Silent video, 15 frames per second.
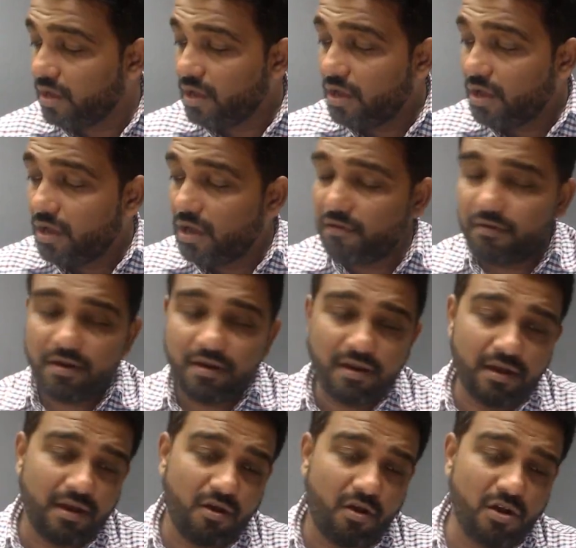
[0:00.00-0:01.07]

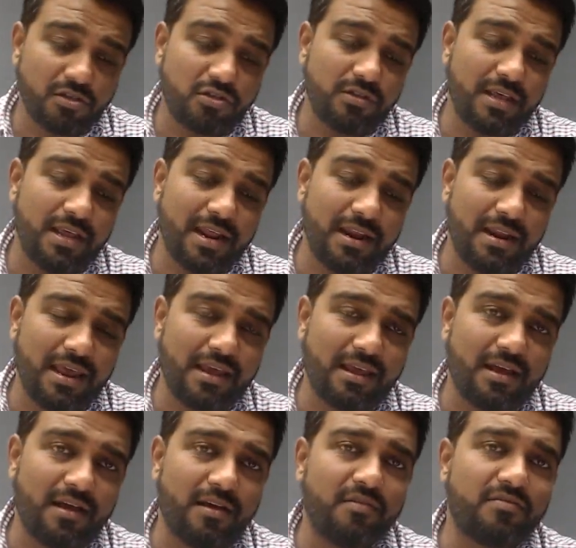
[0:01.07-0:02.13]
However, also there are like
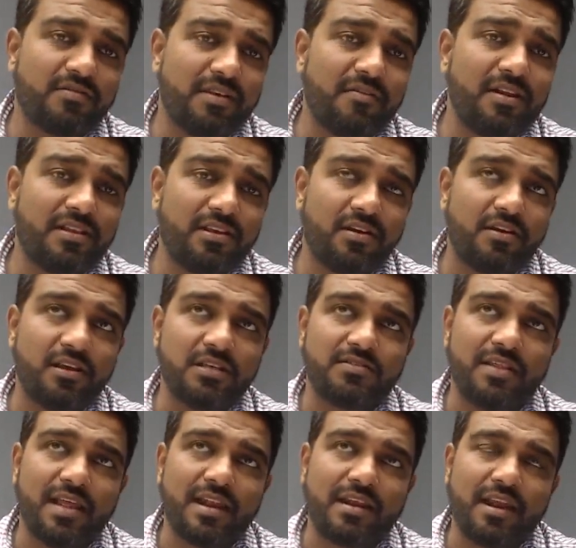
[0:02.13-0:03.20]
several theories
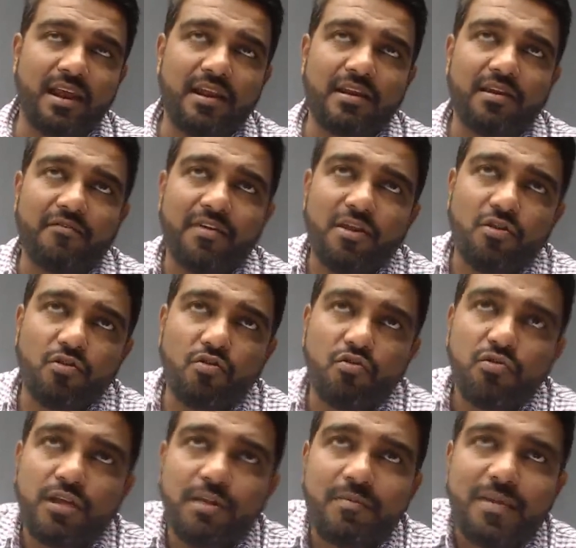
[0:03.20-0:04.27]
that when you do
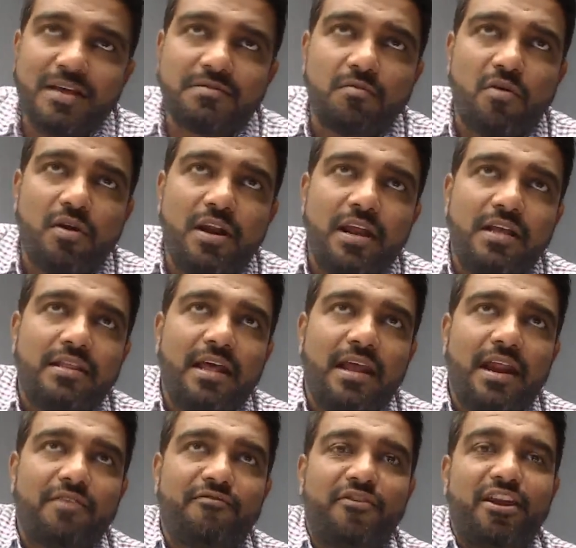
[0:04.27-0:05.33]
the plasma bonding, there
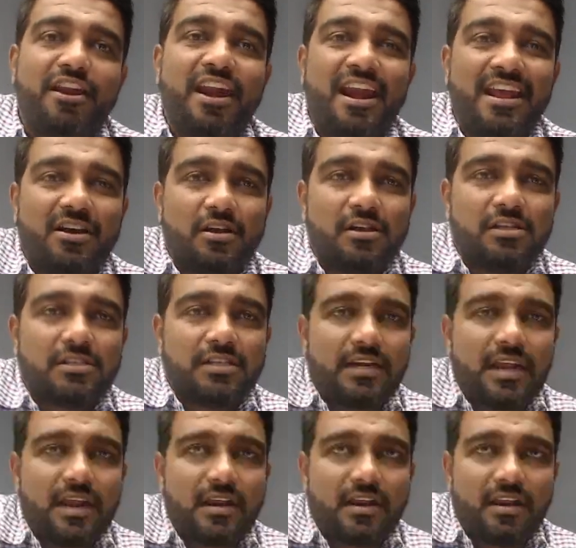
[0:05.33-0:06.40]
are free radicals that
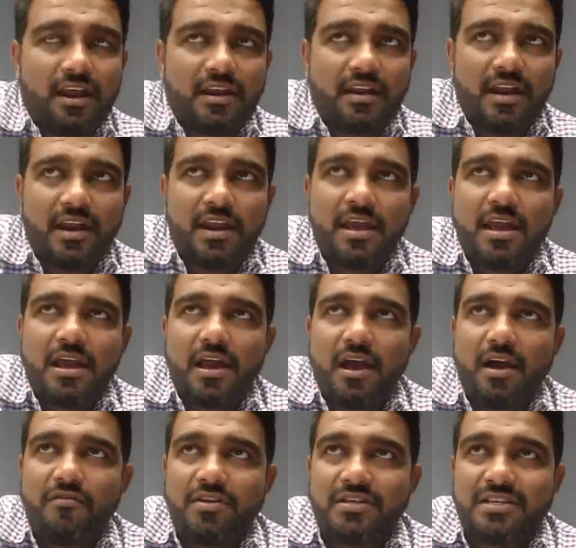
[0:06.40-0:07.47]
are created,
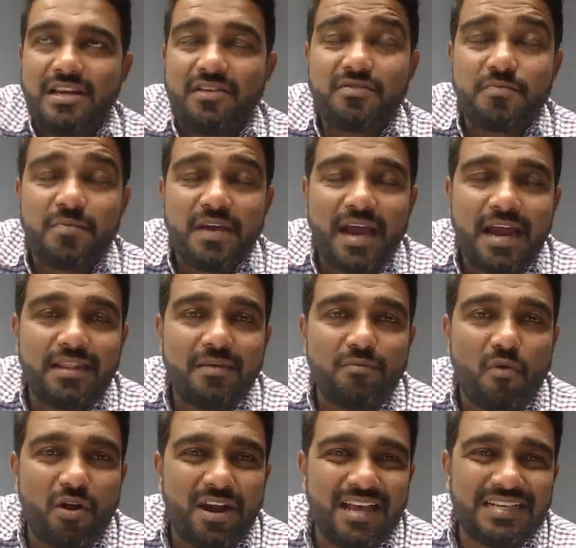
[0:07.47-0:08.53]
which leaves behind the
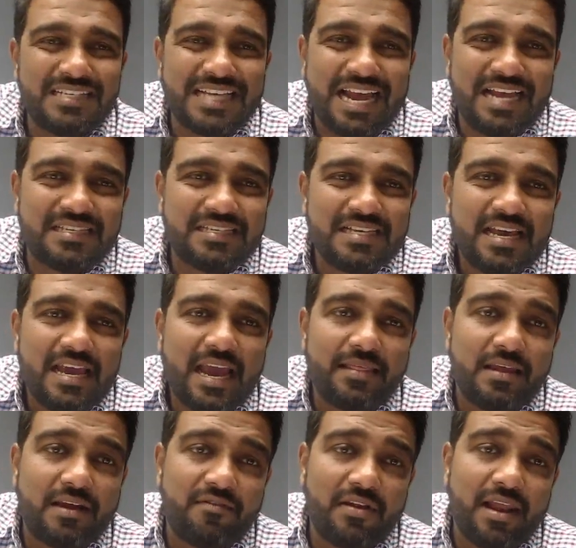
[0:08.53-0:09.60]
bonding sites, and
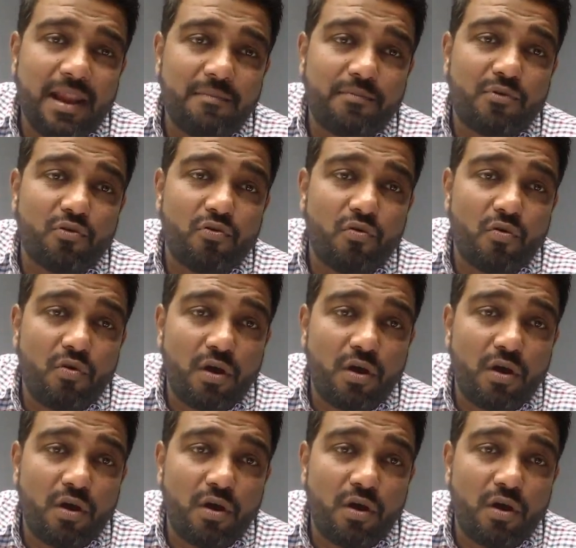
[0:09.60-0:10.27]
that will help to